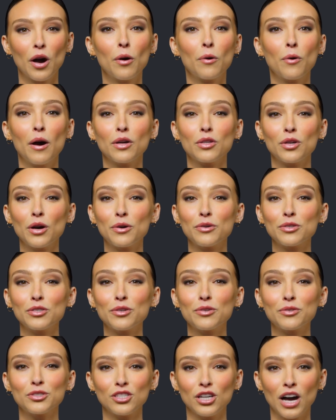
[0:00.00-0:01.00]
while those
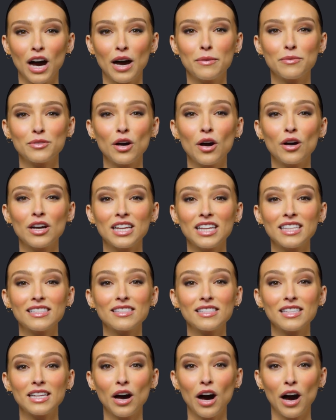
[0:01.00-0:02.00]
whose jobs are
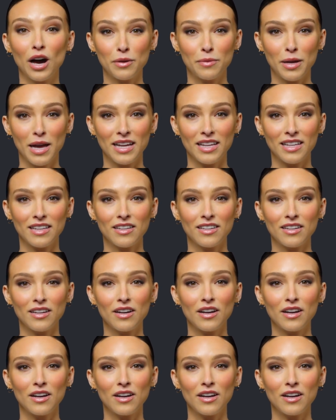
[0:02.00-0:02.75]
easily automated,